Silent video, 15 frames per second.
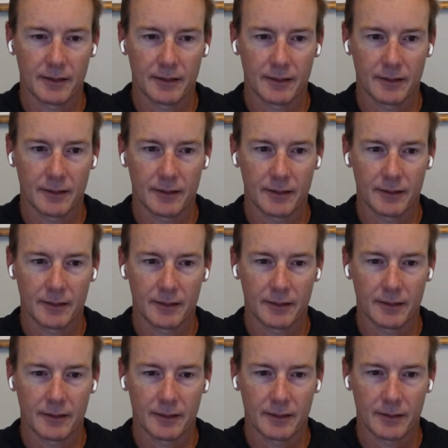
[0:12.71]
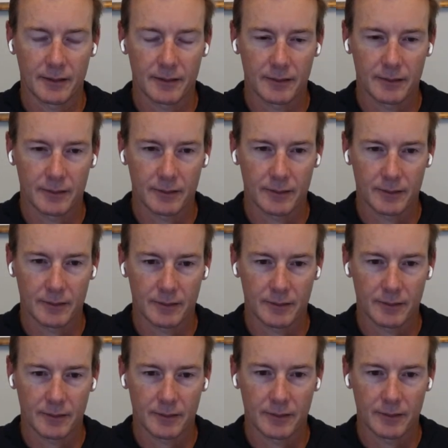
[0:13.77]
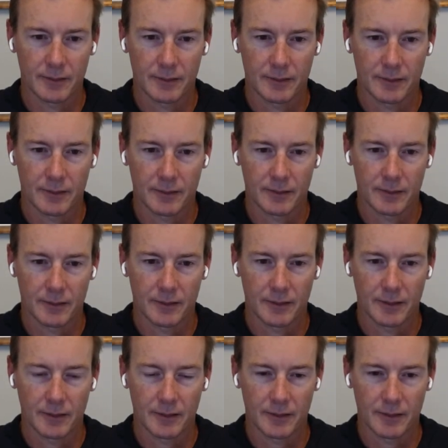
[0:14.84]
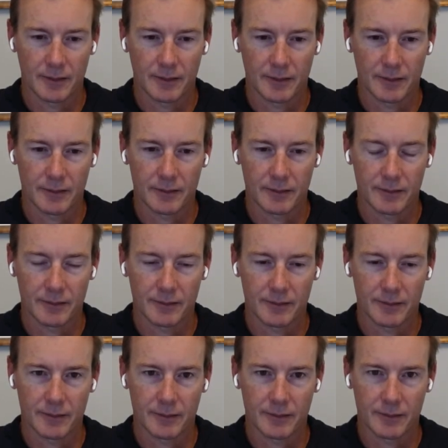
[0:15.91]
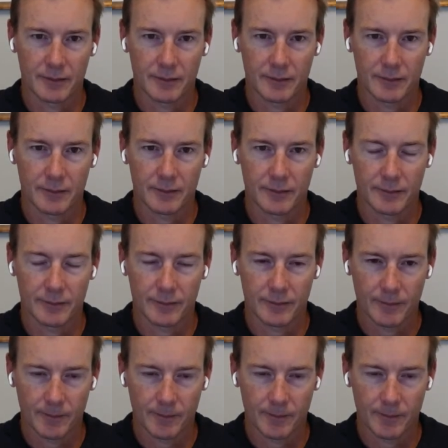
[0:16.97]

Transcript: No words are spoken by the person on screen.